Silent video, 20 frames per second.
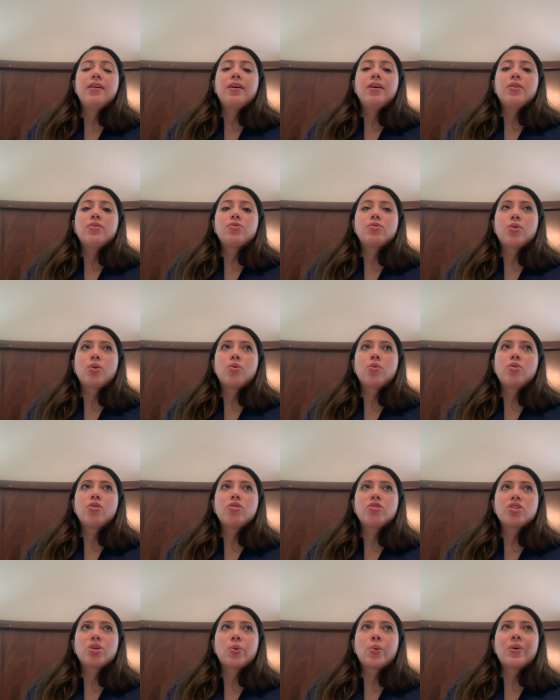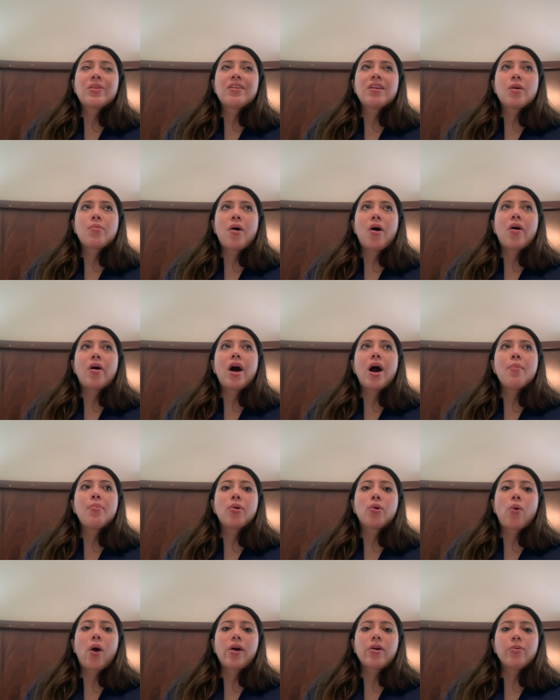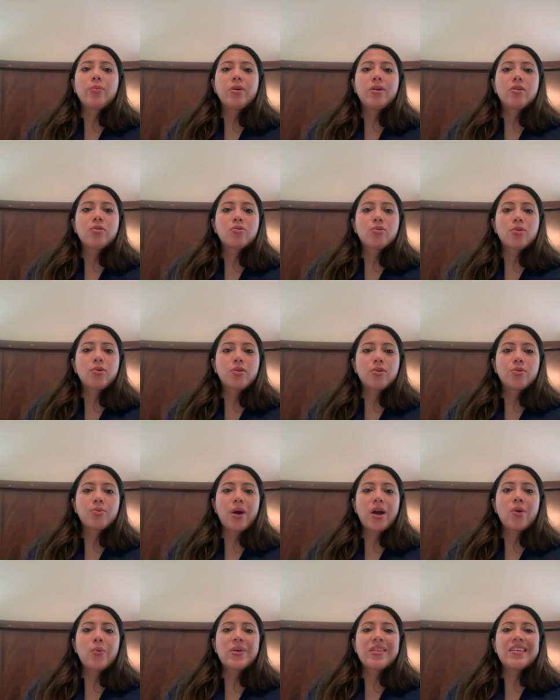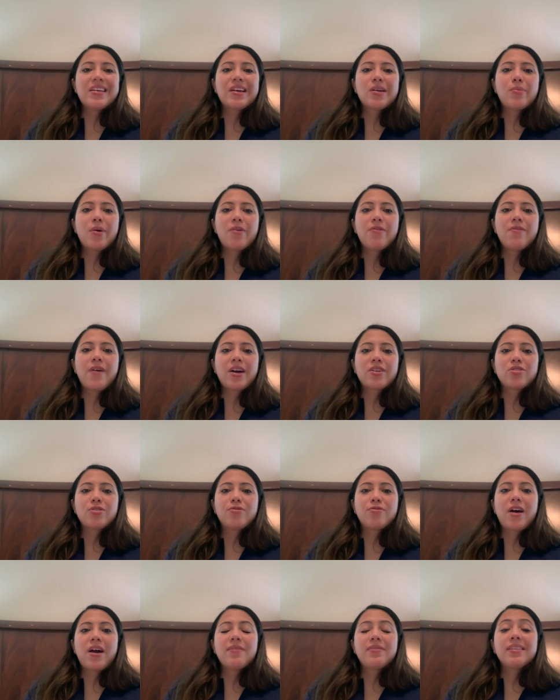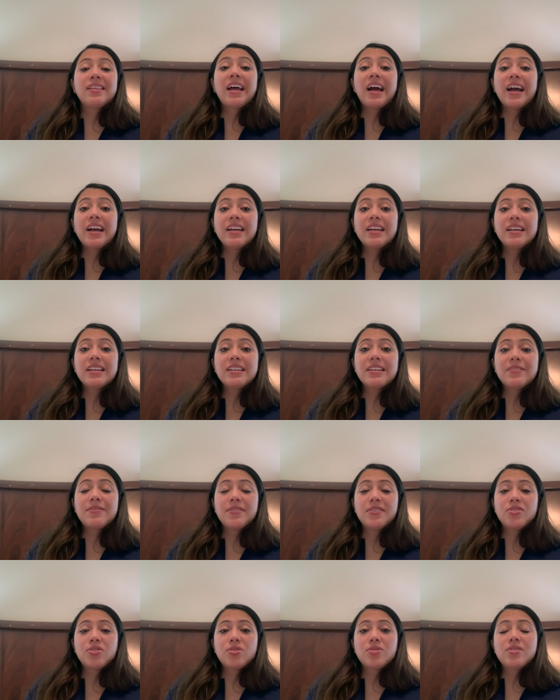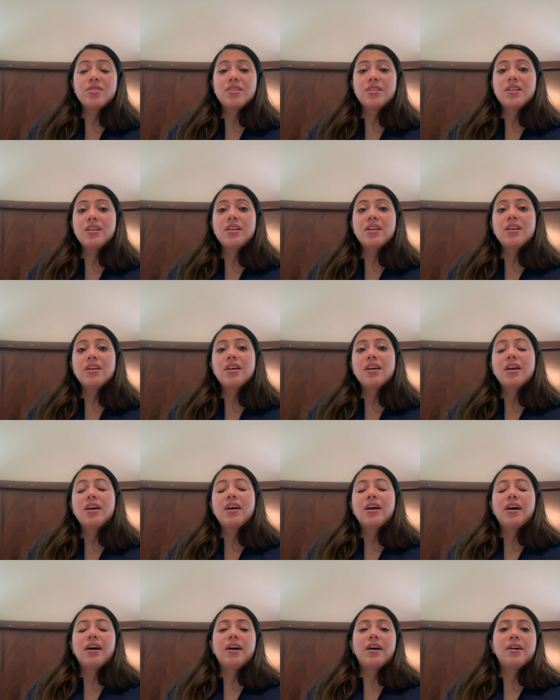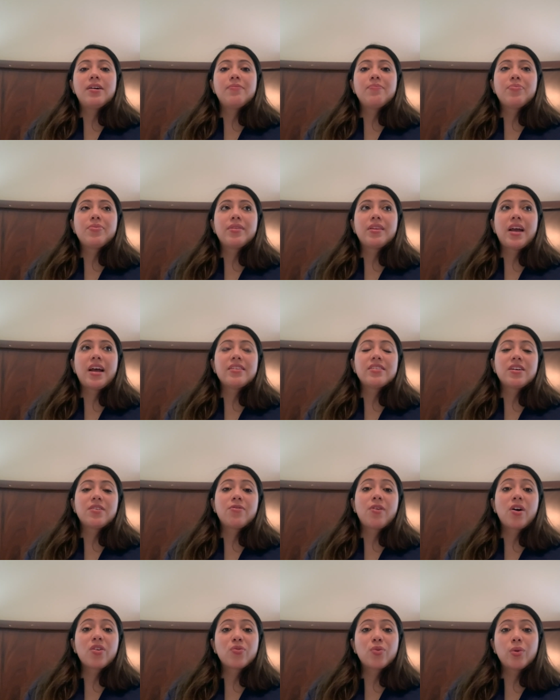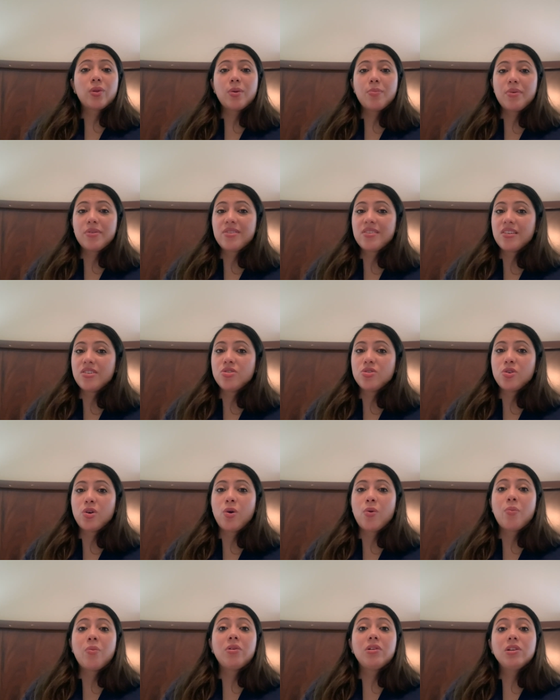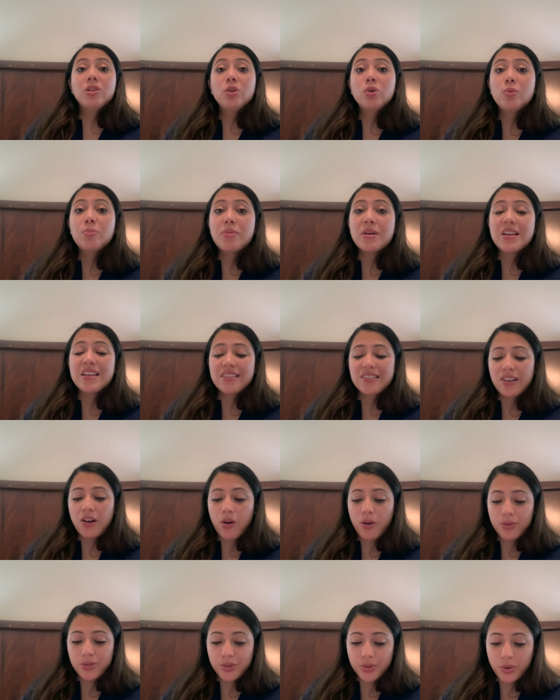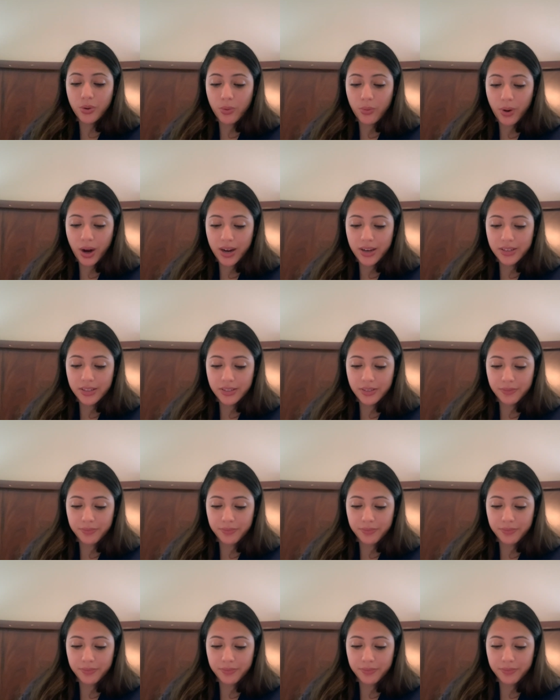So usually when we think about hypercoagulability disorders, right, we think about factor V Leiden deficiency, antiphospholipid syndrome, lupus also, right?